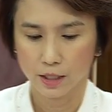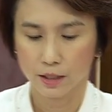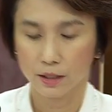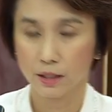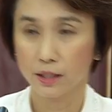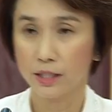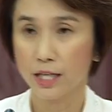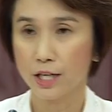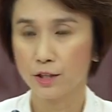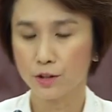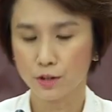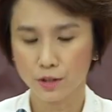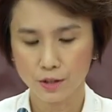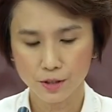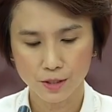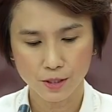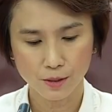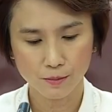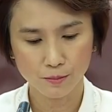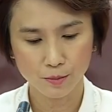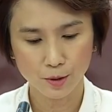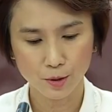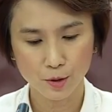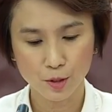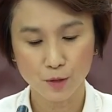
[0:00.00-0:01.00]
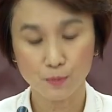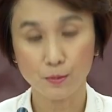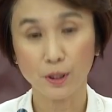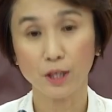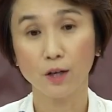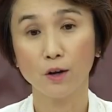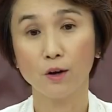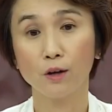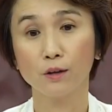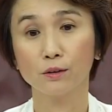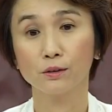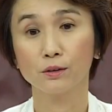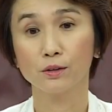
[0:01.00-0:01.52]
The national symbols
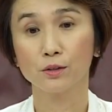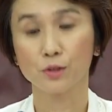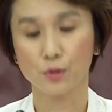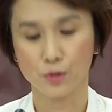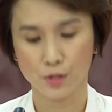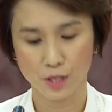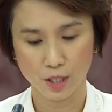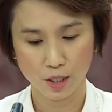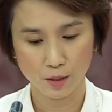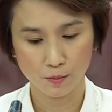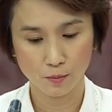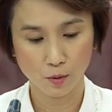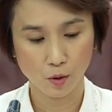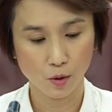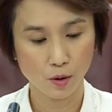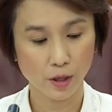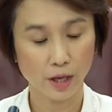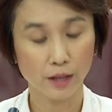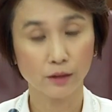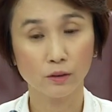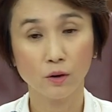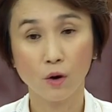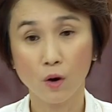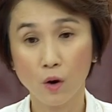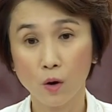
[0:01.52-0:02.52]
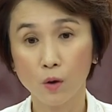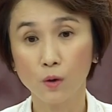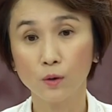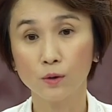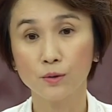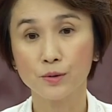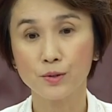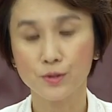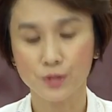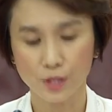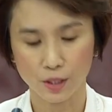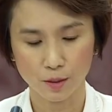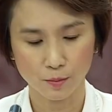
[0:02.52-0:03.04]
belong to Singapore and
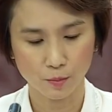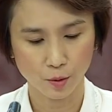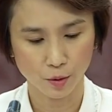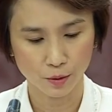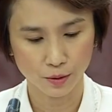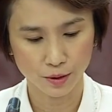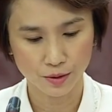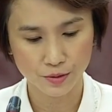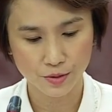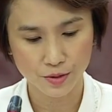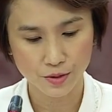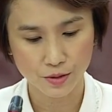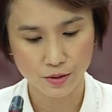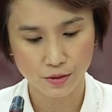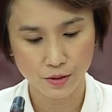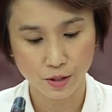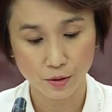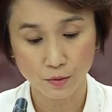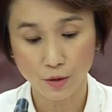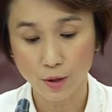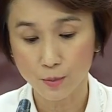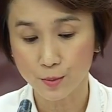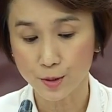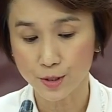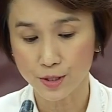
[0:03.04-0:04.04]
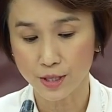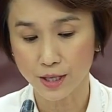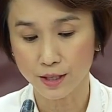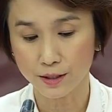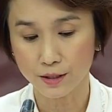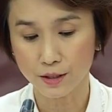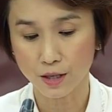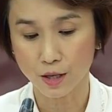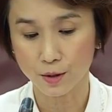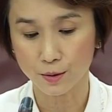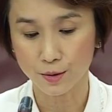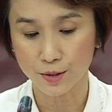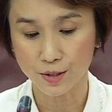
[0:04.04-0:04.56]
all Singaporeans. They
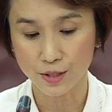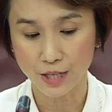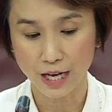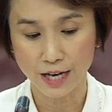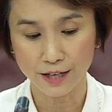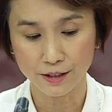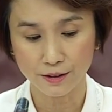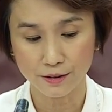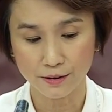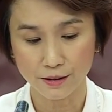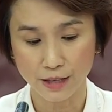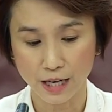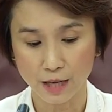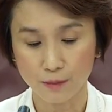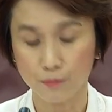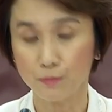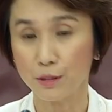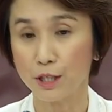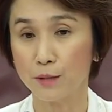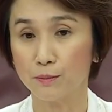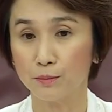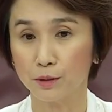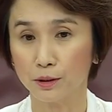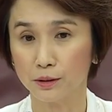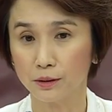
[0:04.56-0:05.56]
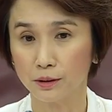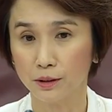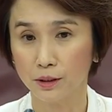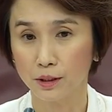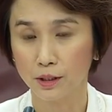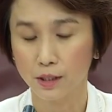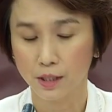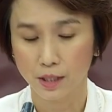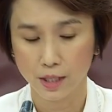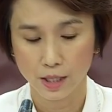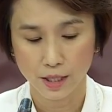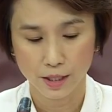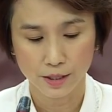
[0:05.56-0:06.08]
represent our state and people.
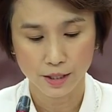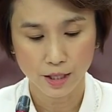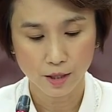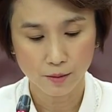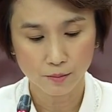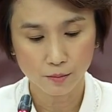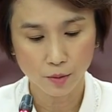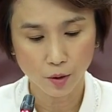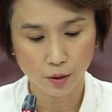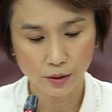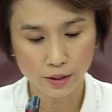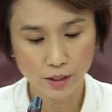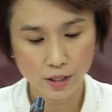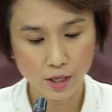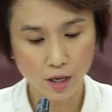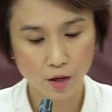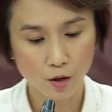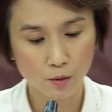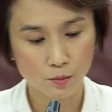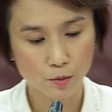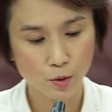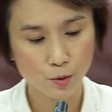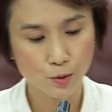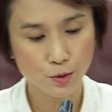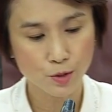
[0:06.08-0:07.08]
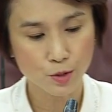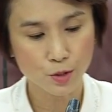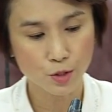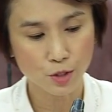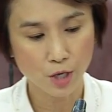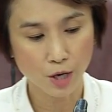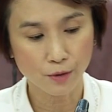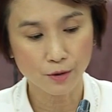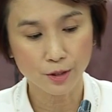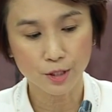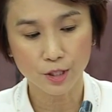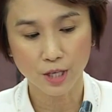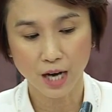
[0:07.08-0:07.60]
They embody our most
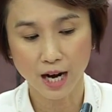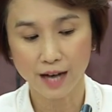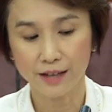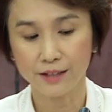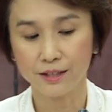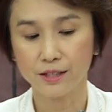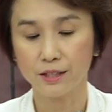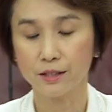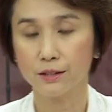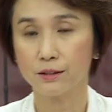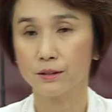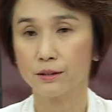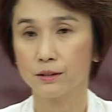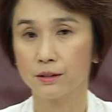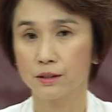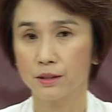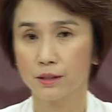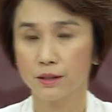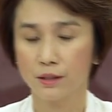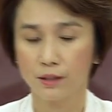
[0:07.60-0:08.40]
cherished ideals,